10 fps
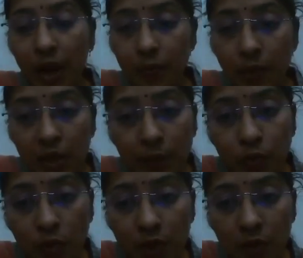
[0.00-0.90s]
be primary
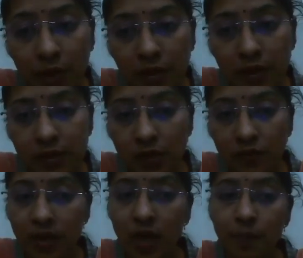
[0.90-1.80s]
abdominal pregnancy
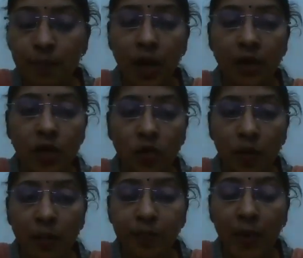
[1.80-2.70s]
when the implanted
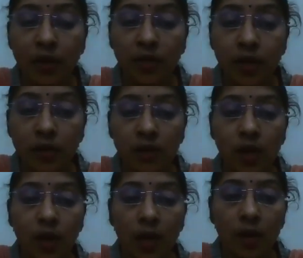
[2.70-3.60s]
ovum implanted
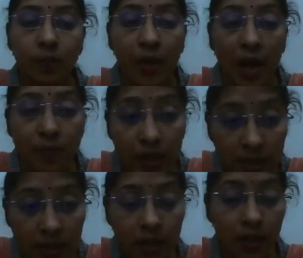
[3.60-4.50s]

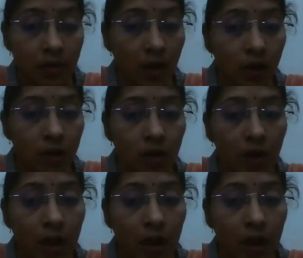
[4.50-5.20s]
primarily in the